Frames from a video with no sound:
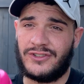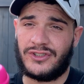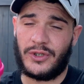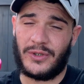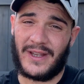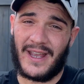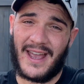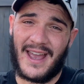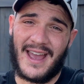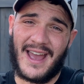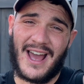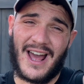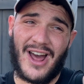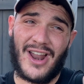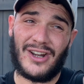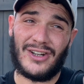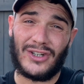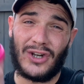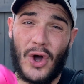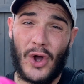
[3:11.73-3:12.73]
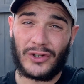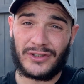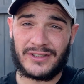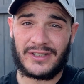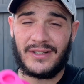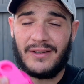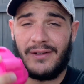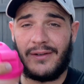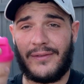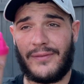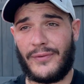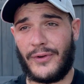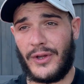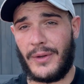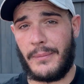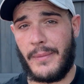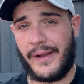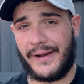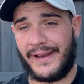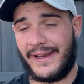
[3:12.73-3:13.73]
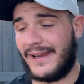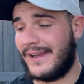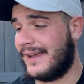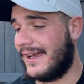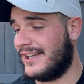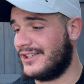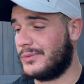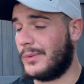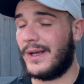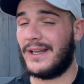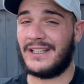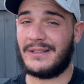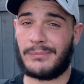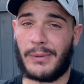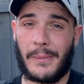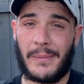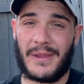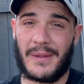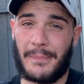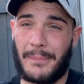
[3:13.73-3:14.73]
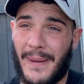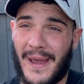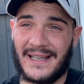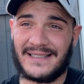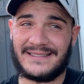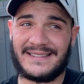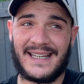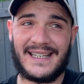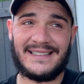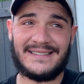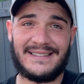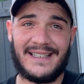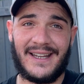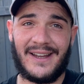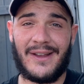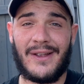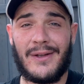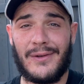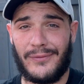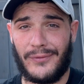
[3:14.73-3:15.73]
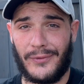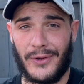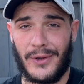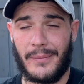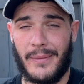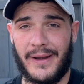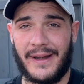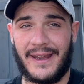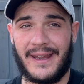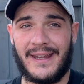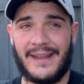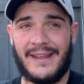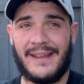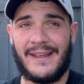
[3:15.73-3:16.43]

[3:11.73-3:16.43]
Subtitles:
So you get a lot for your money, as well as probably the best tasting for your money,